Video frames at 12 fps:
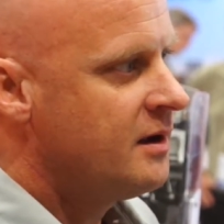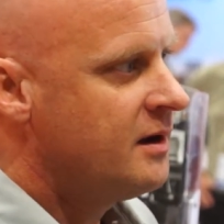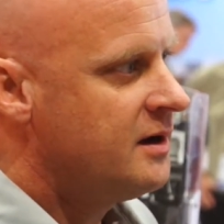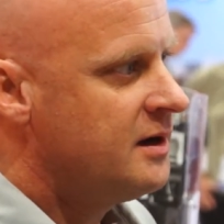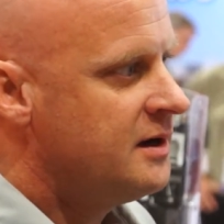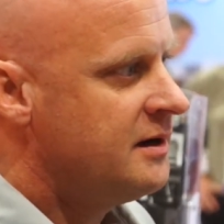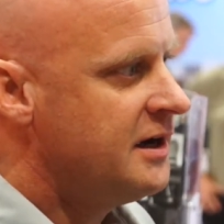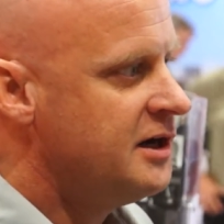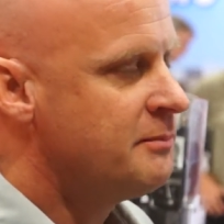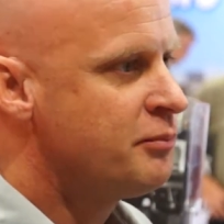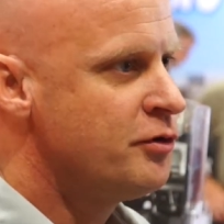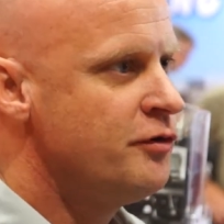an
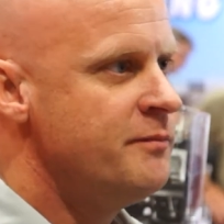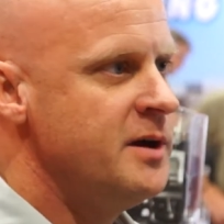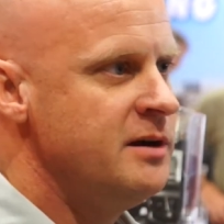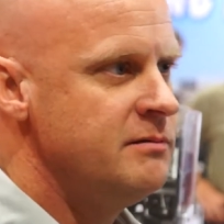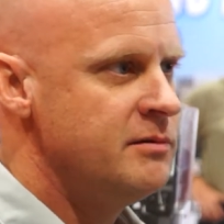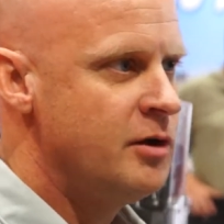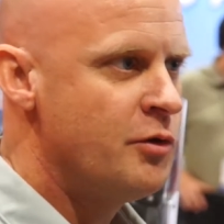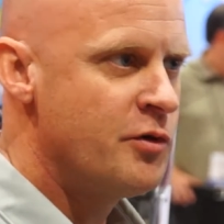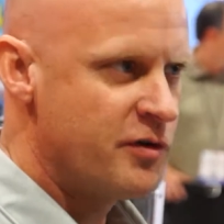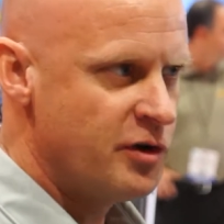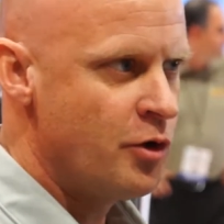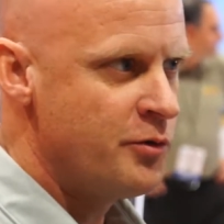improvement
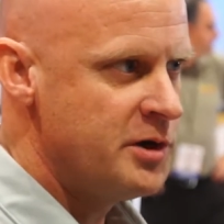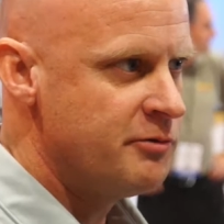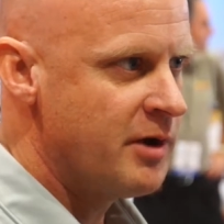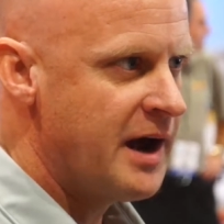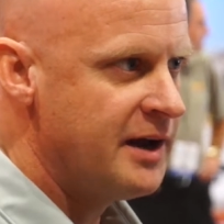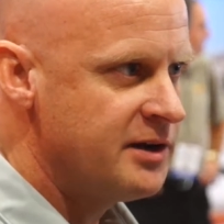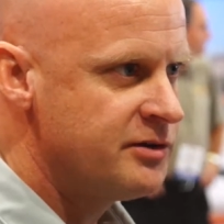over an OE ride